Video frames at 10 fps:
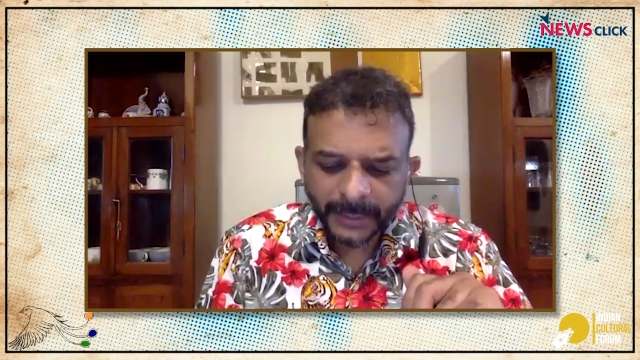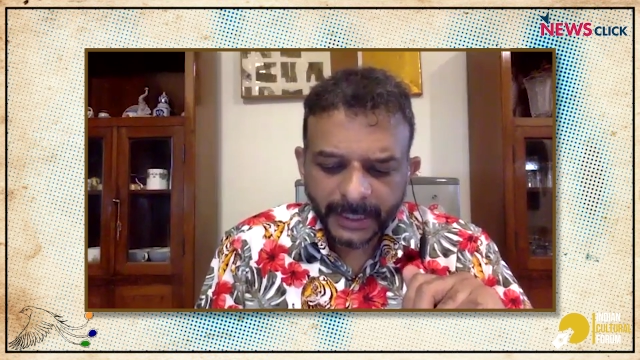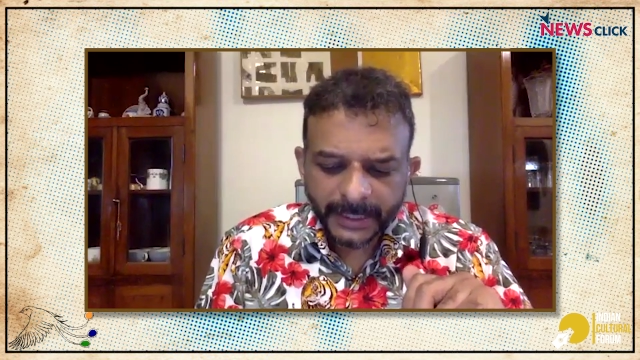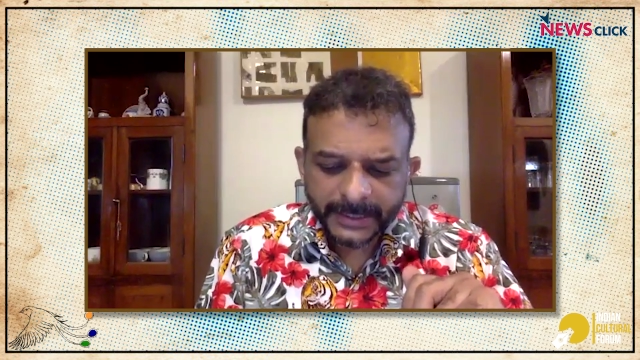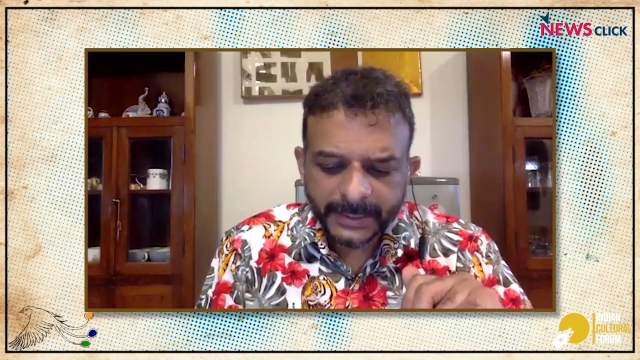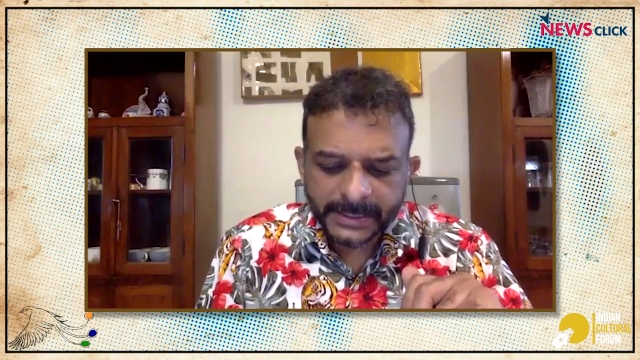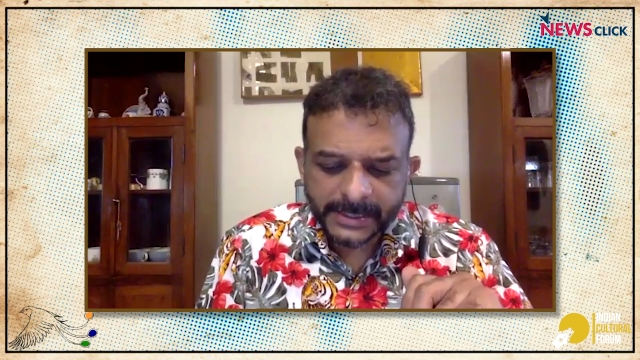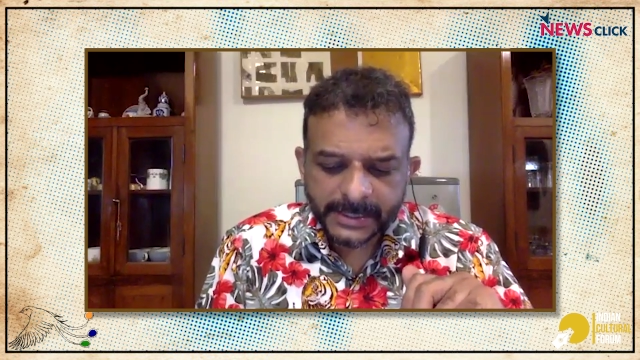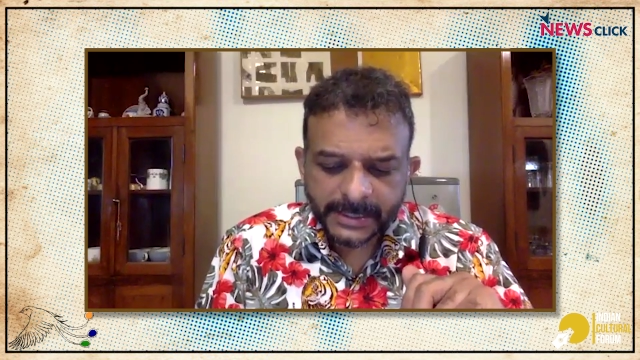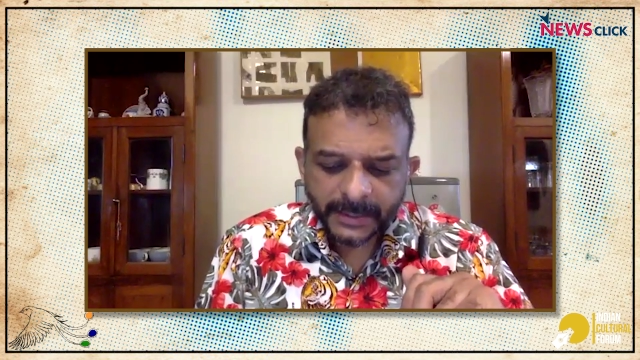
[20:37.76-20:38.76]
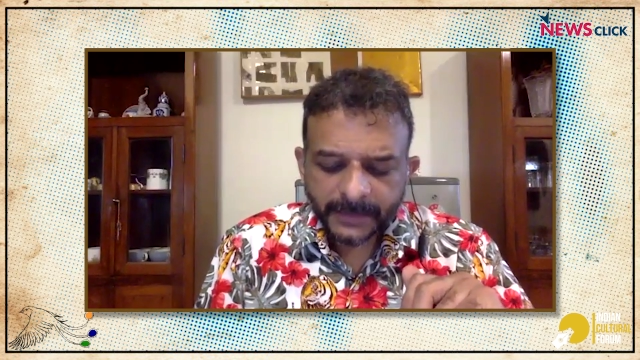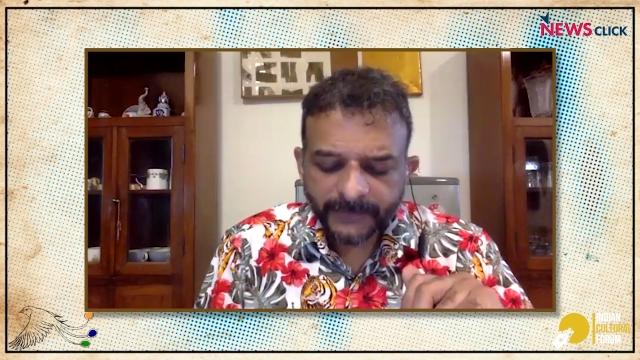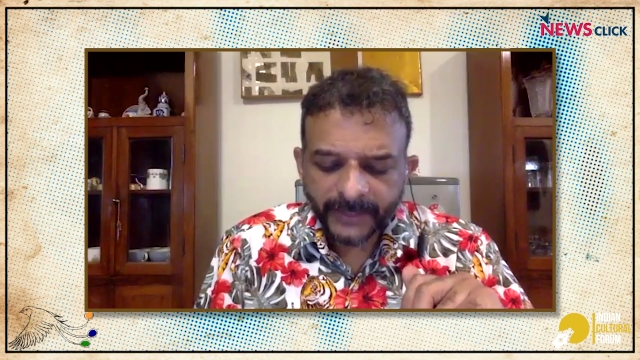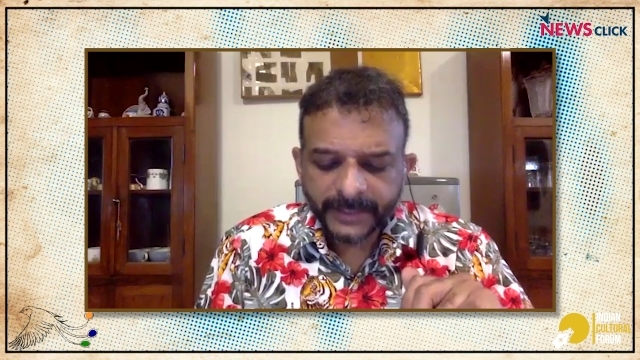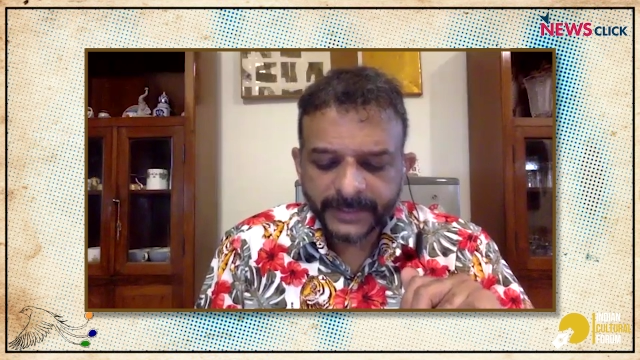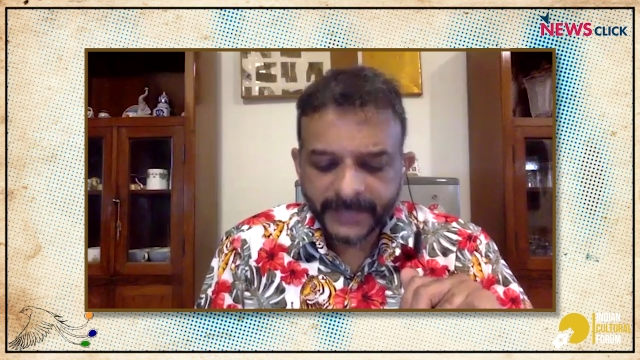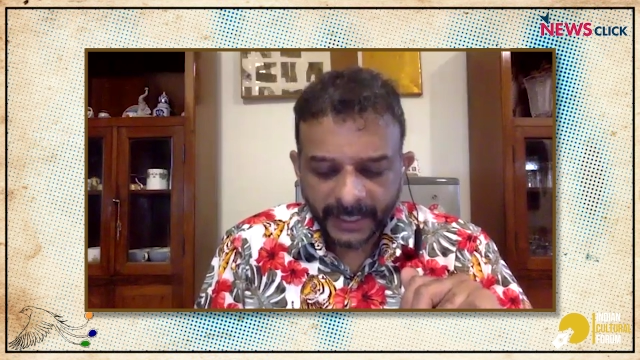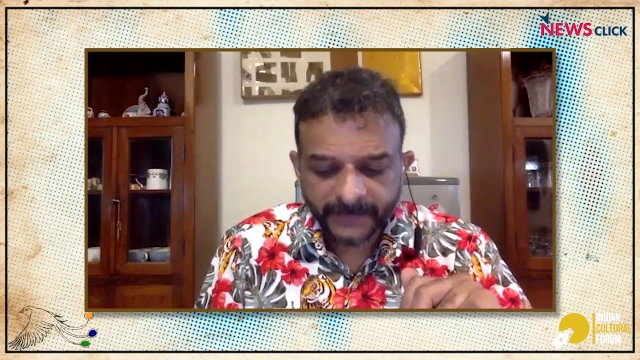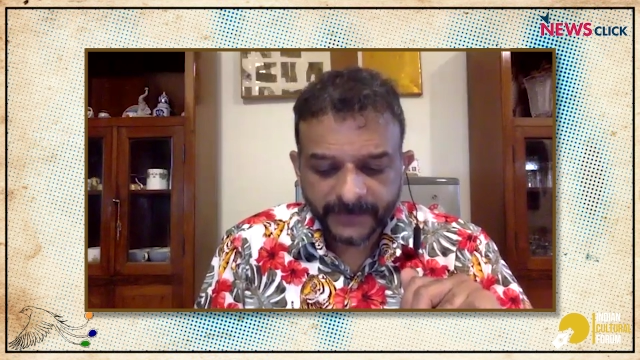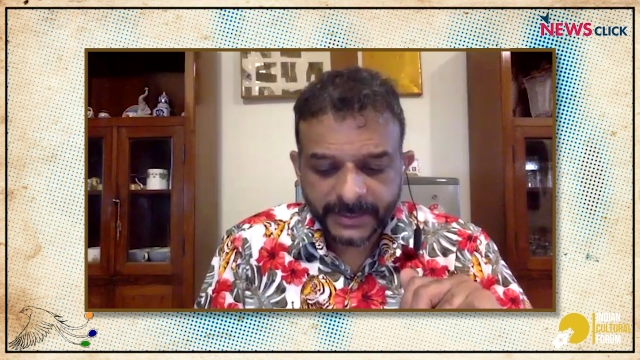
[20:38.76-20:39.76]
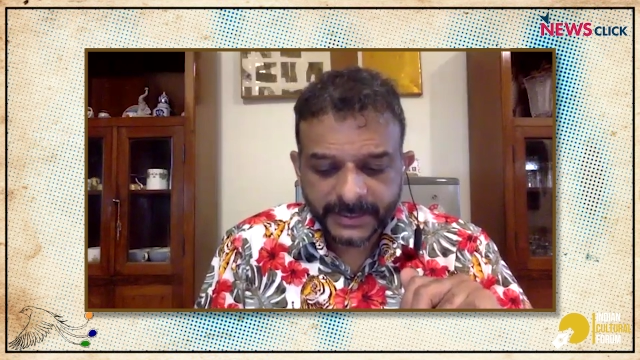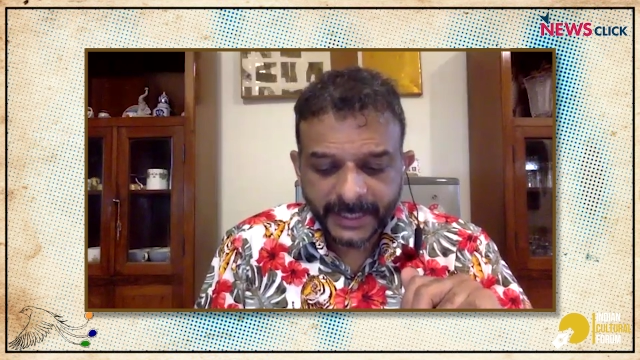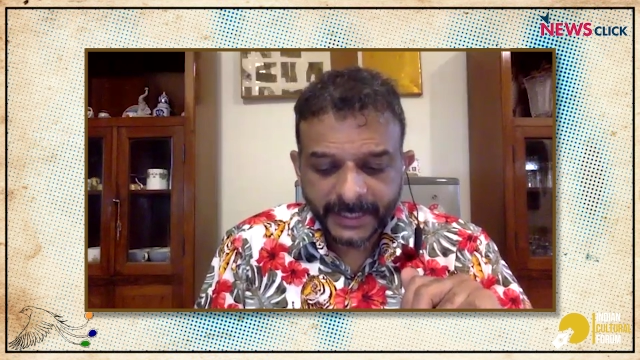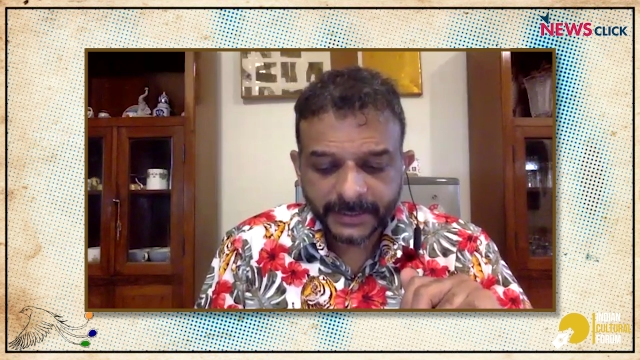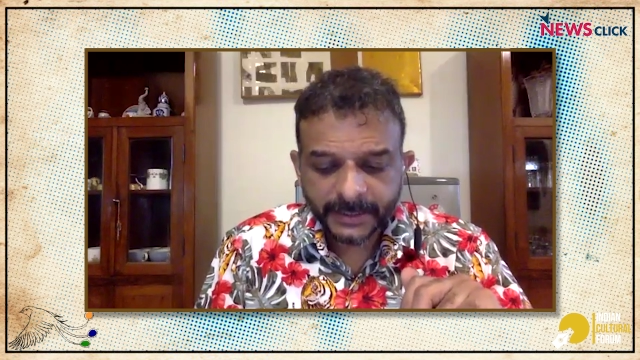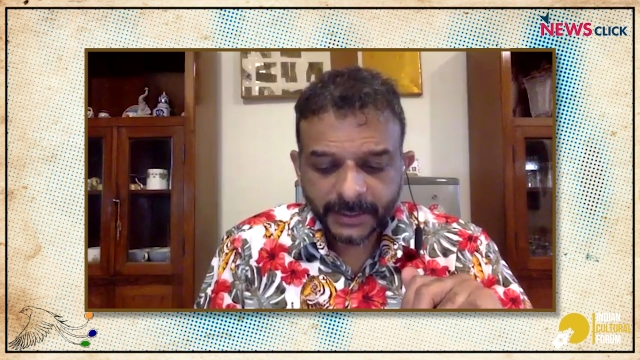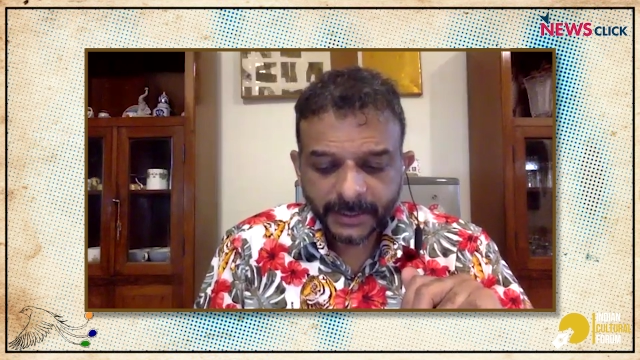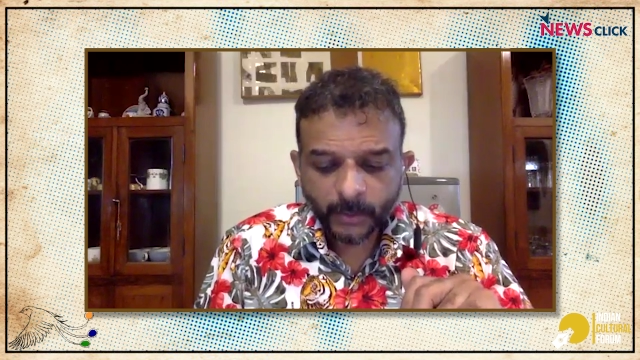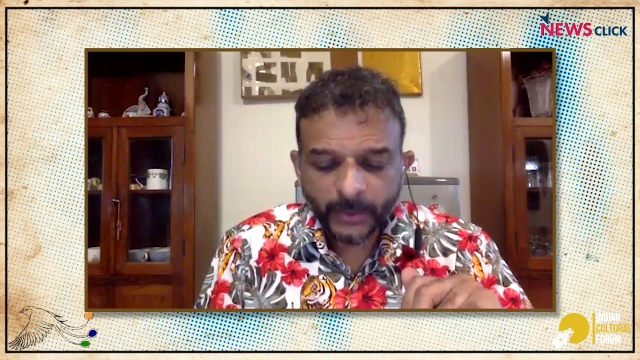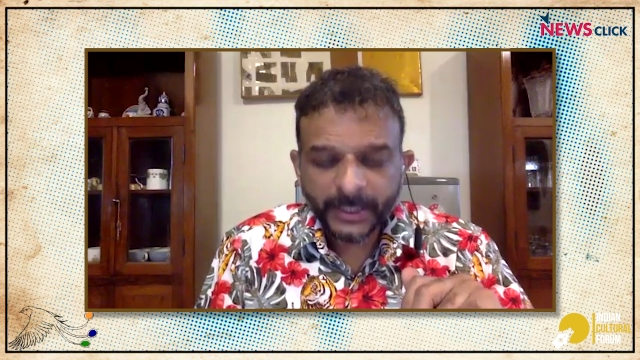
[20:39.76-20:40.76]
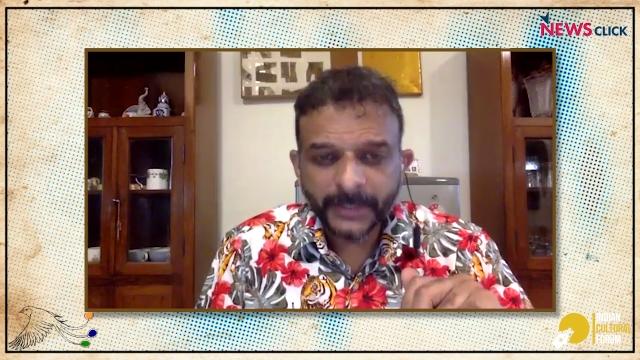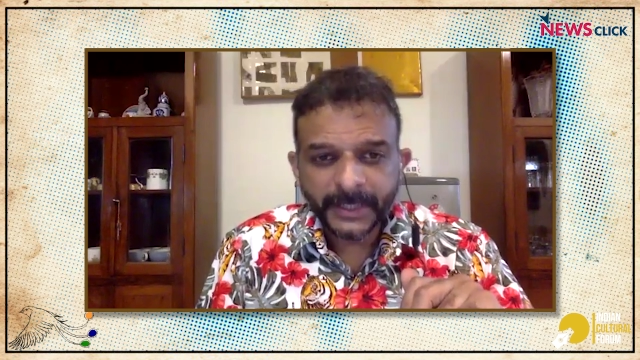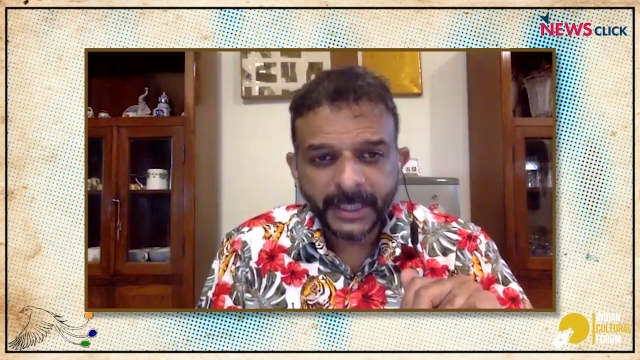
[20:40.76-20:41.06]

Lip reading: it is very relevant that we